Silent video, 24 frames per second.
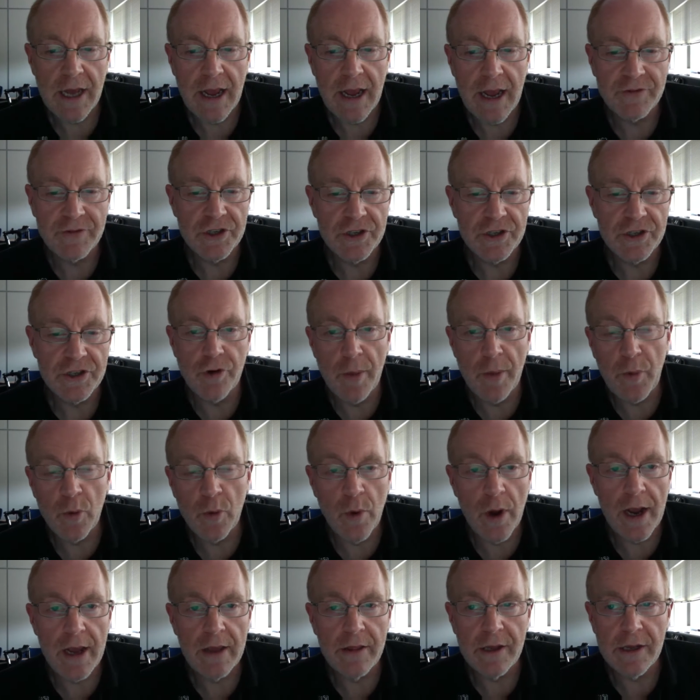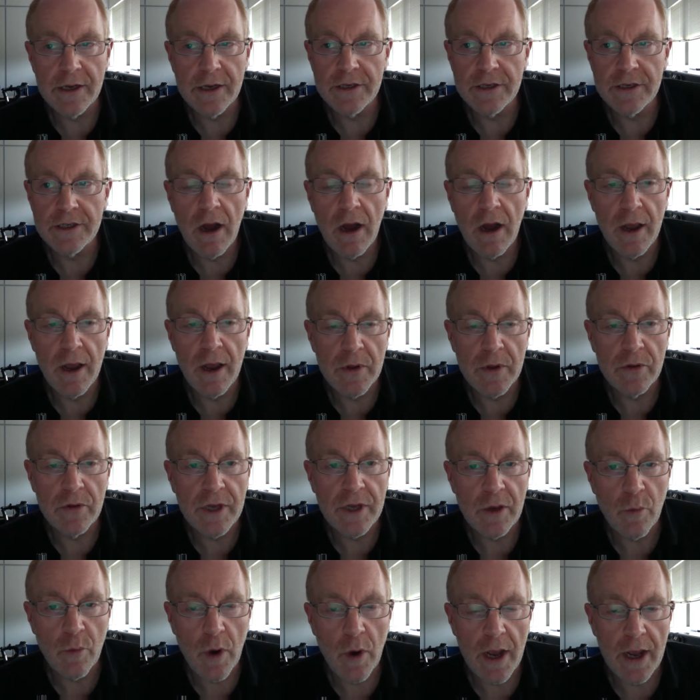have to strip away the entire
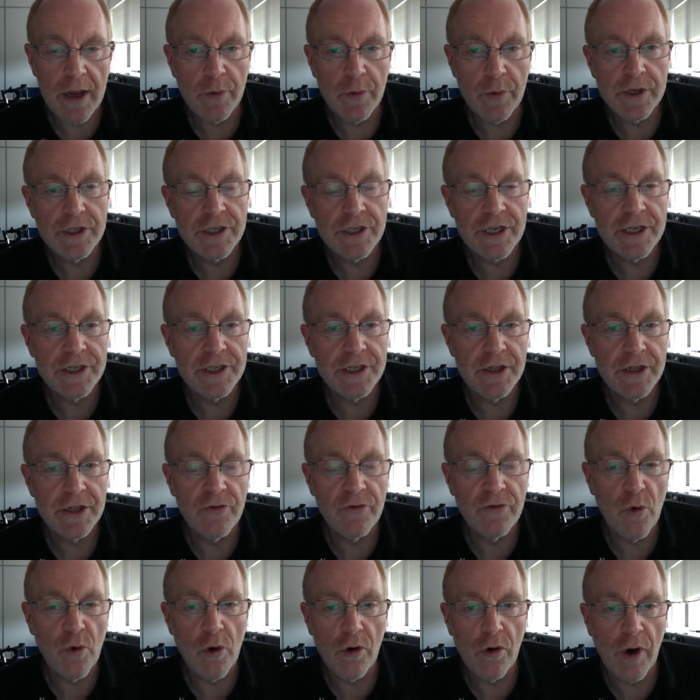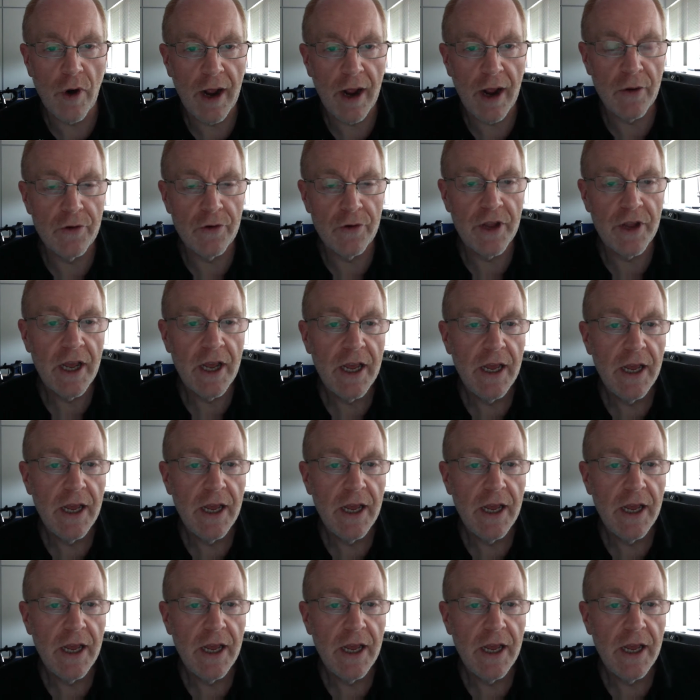Milky Way, which sits in the foreground.